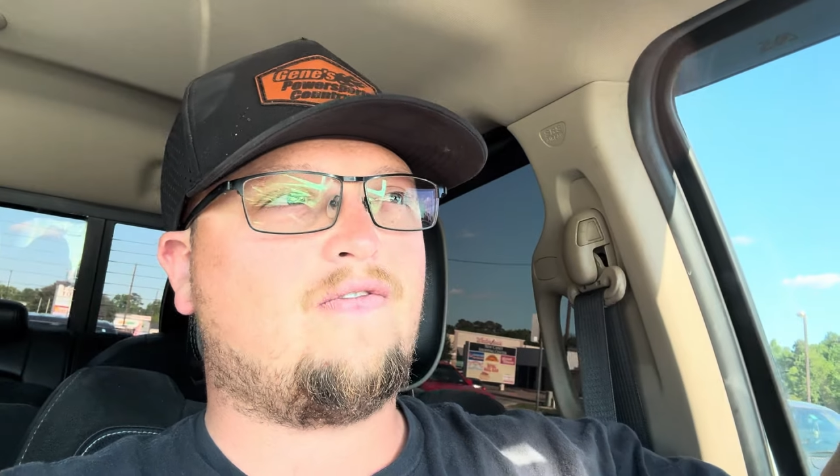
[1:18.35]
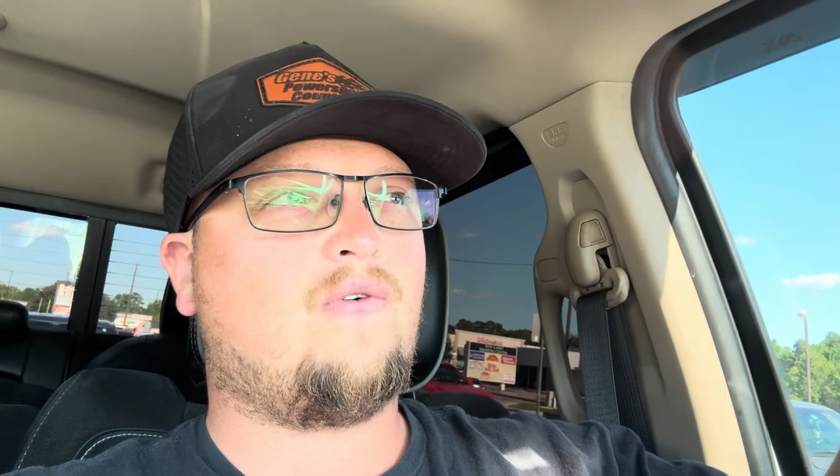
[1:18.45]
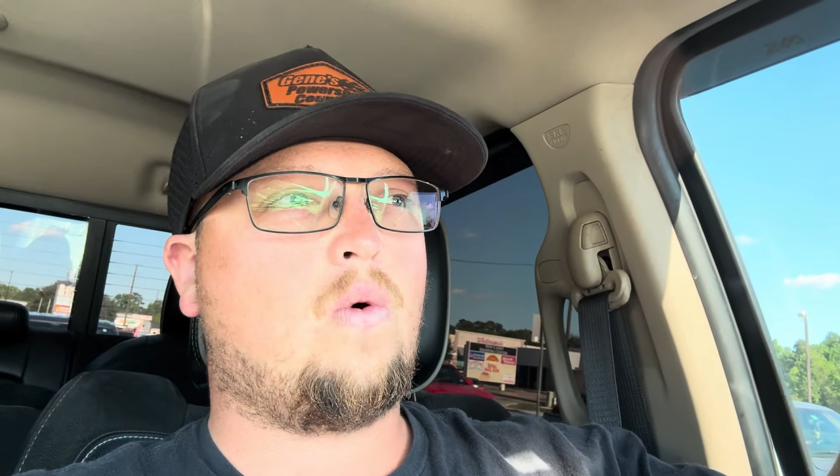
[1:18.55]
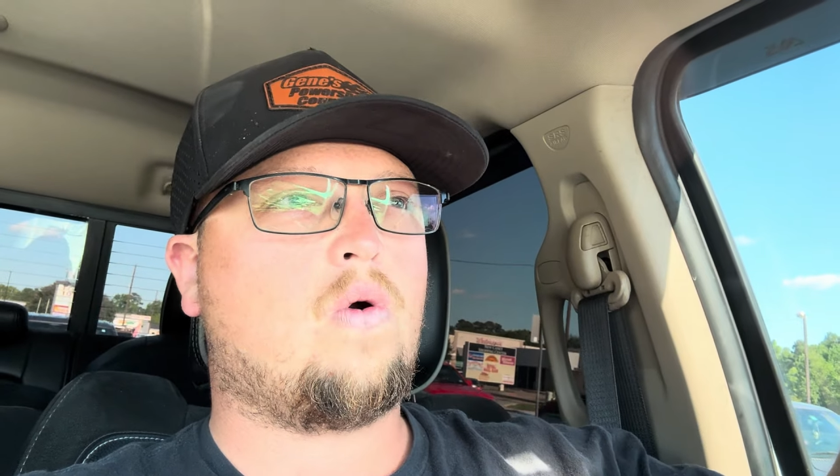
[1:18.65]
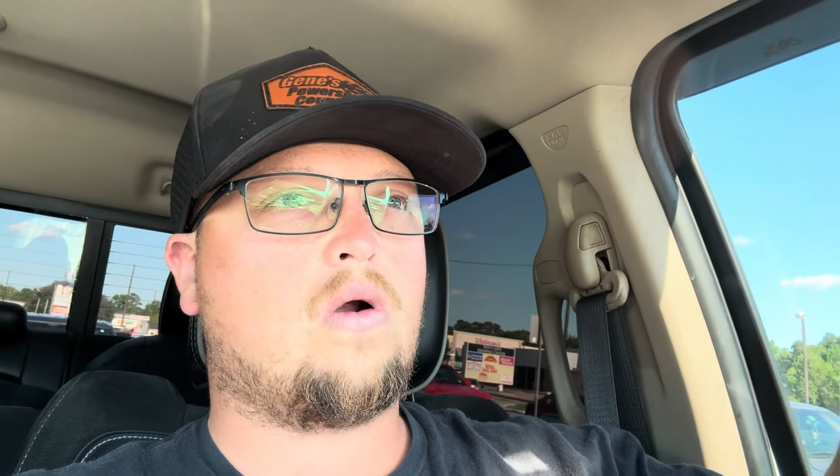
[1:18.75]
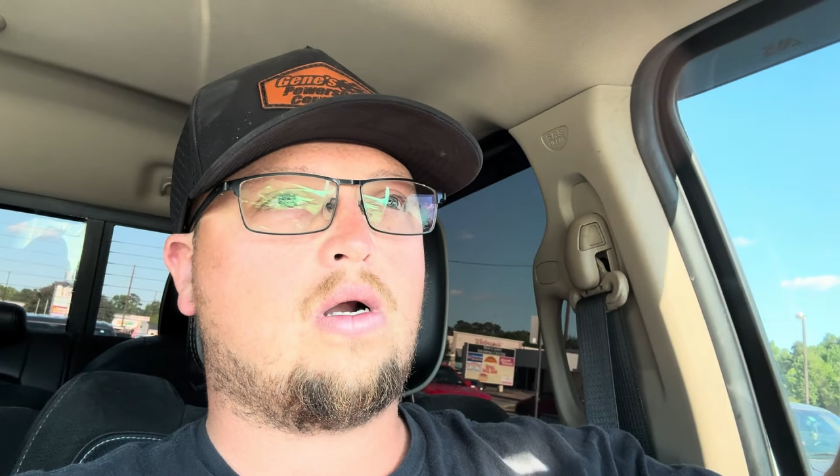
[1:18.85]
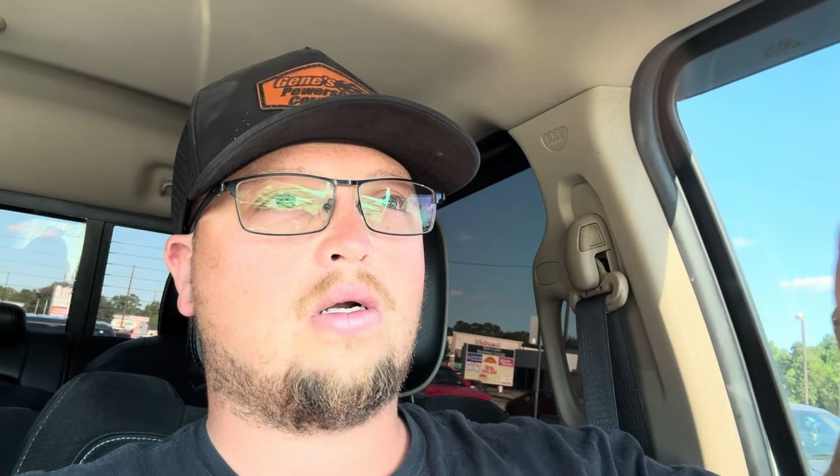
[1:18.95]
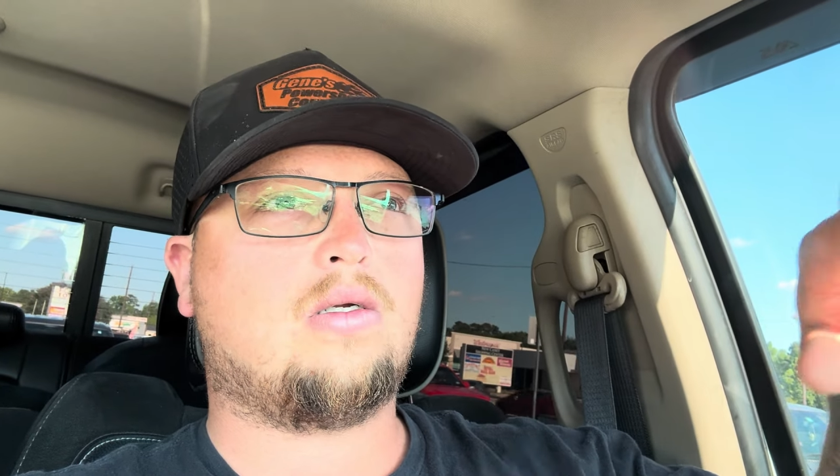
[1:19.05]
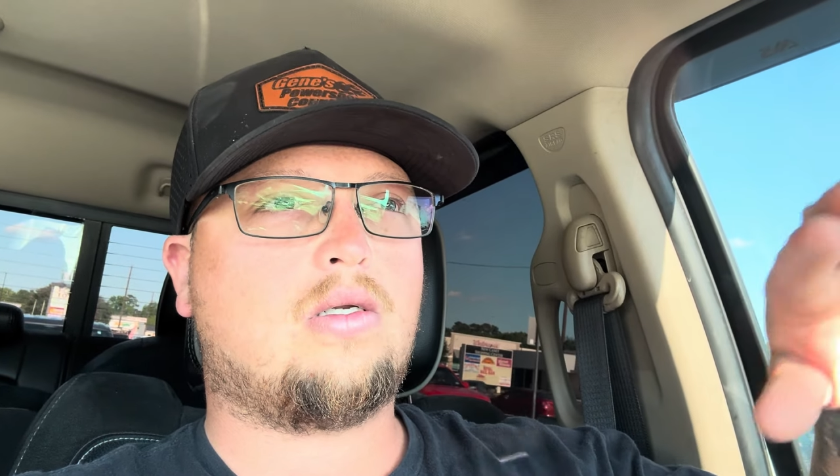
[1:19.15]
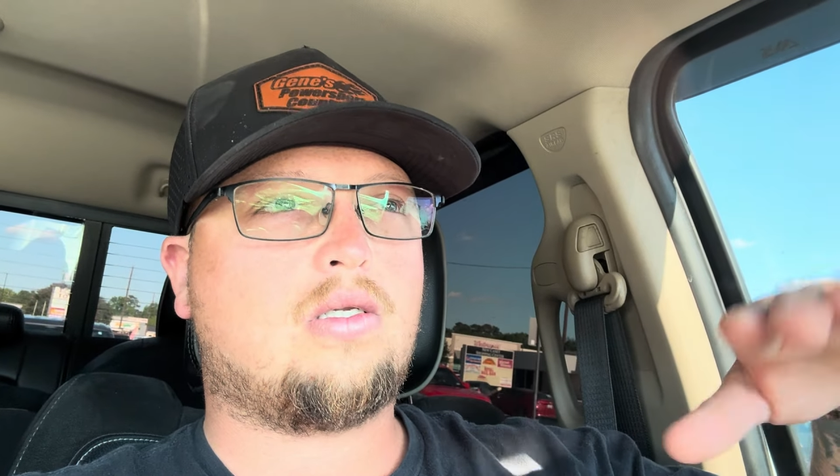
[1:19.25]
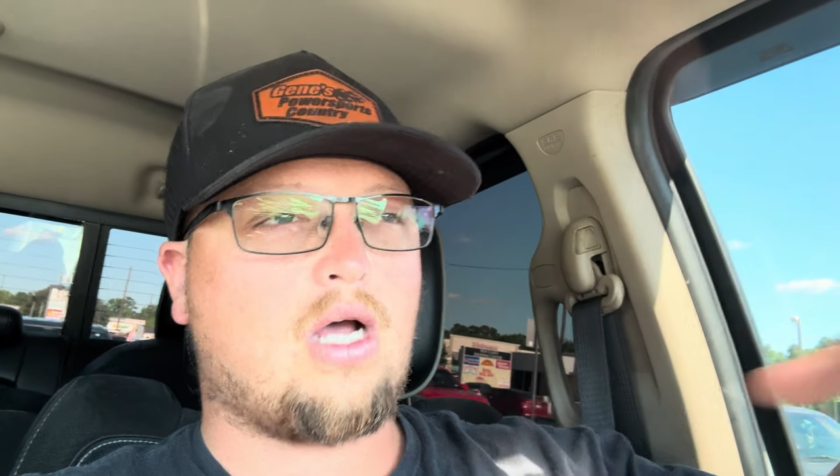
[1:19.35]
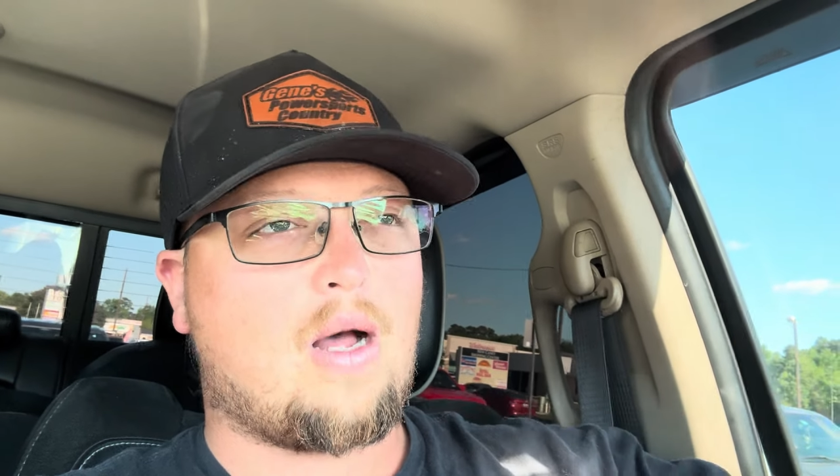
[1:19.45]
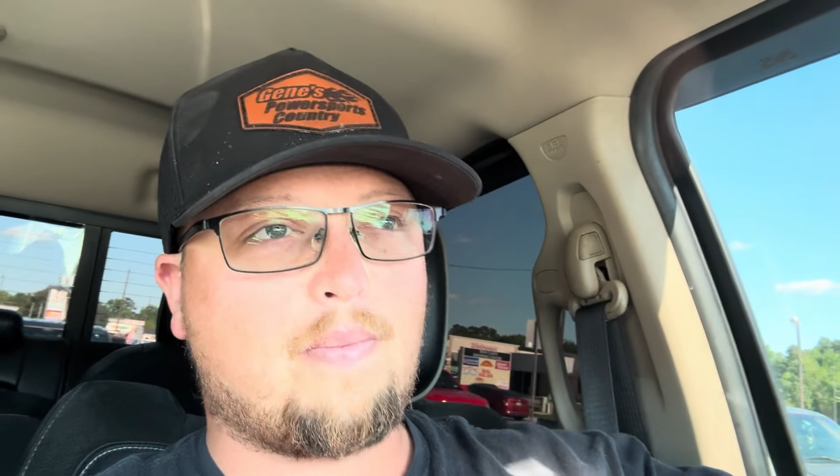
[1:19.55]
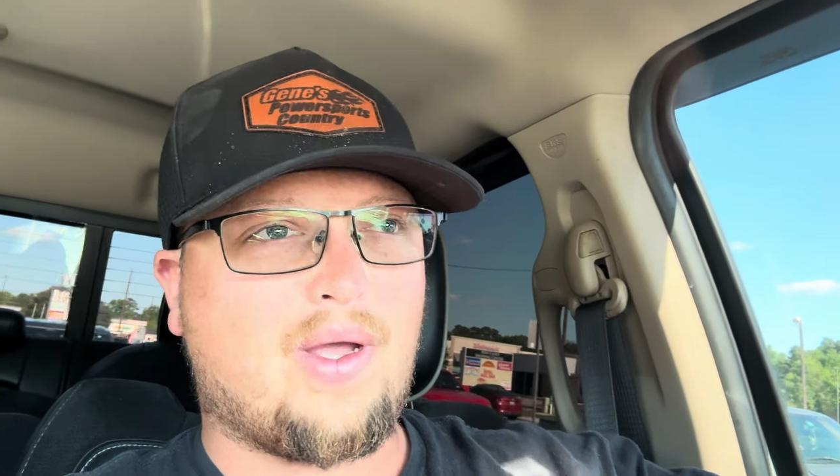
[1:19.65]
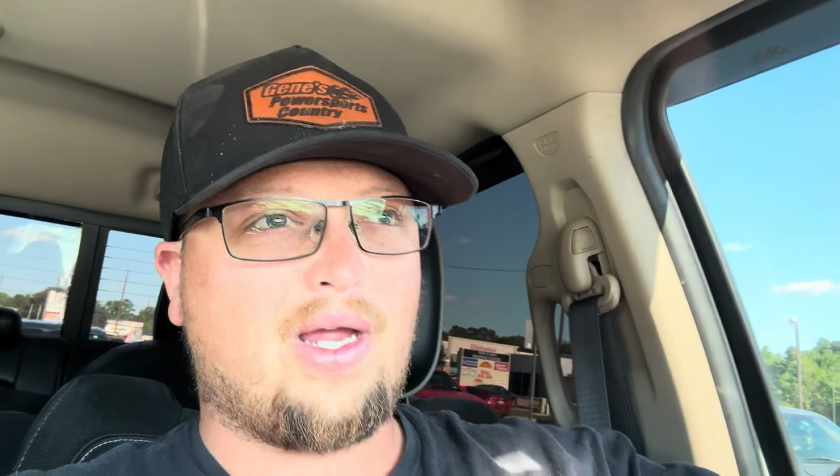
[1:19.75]
4
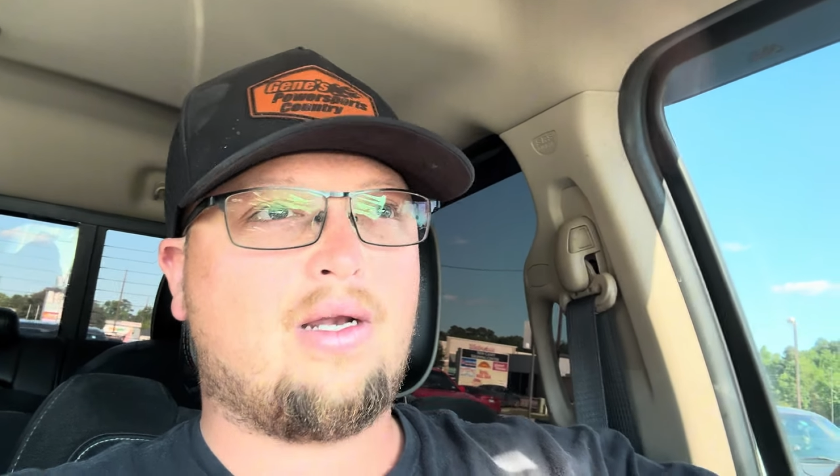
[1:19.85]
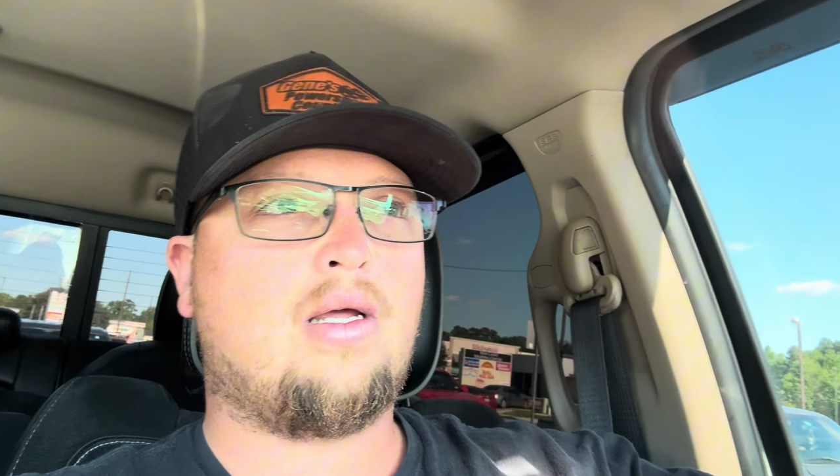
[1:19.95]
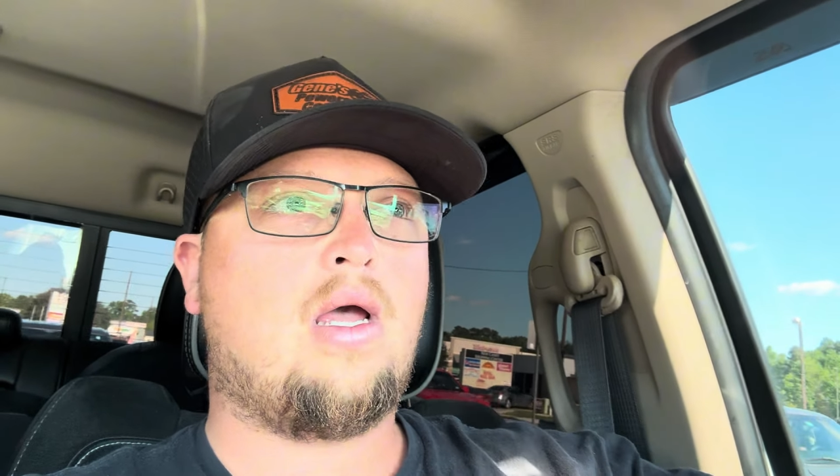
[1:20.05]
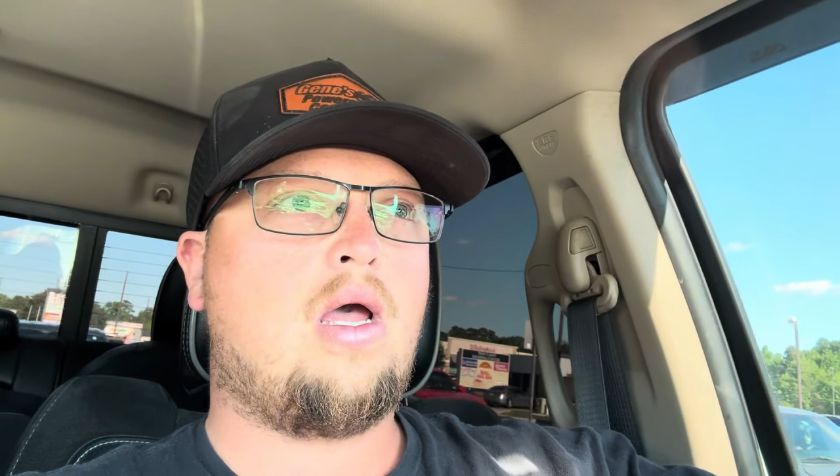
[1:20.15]
top end